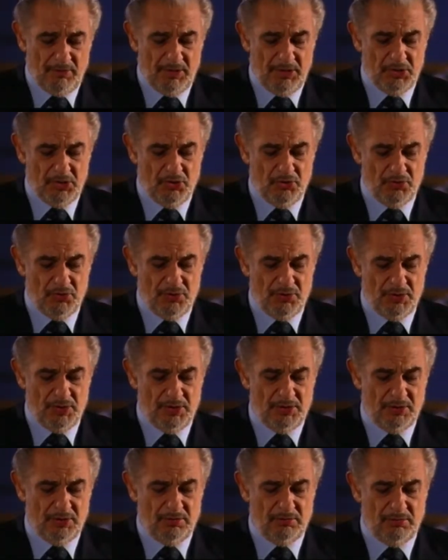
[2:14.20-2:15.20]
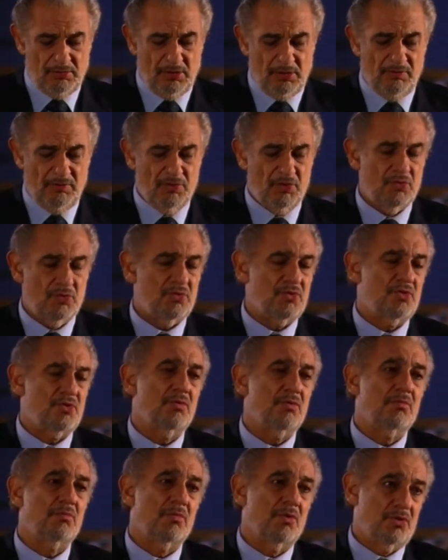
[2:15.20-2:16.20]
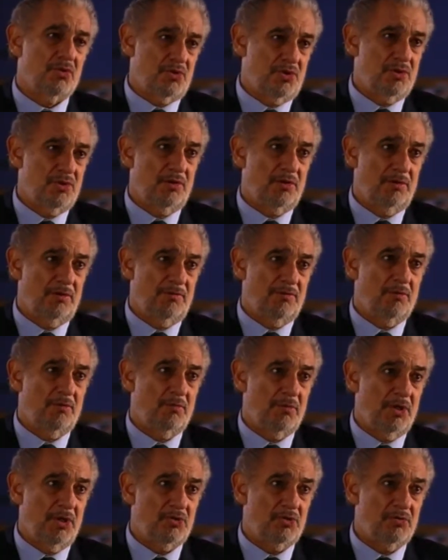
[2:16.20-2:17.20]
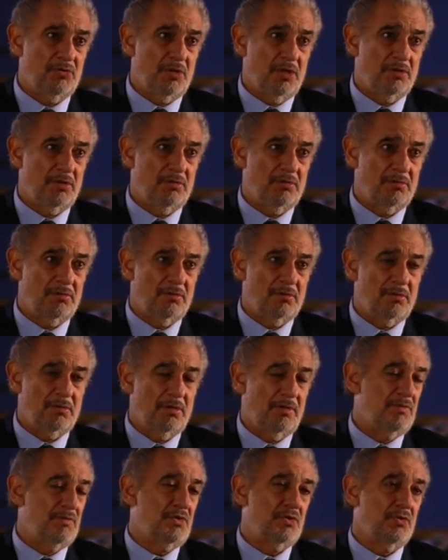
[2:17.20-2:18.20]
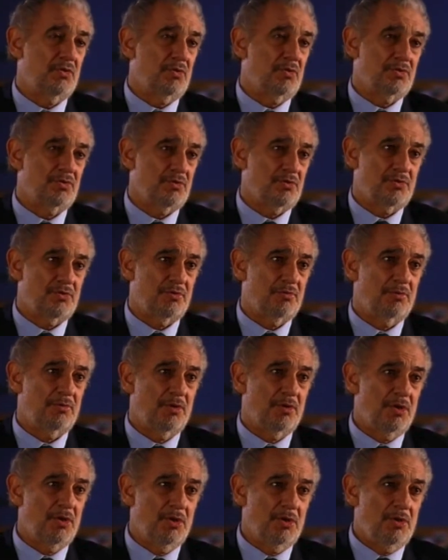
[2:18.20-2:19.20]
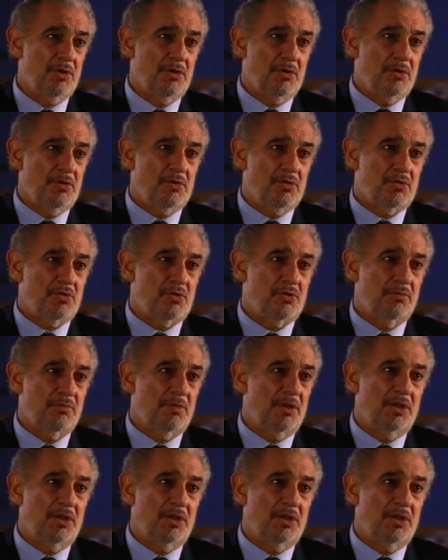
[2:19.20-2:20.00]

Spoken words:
religions that gives you so much information and gives you also so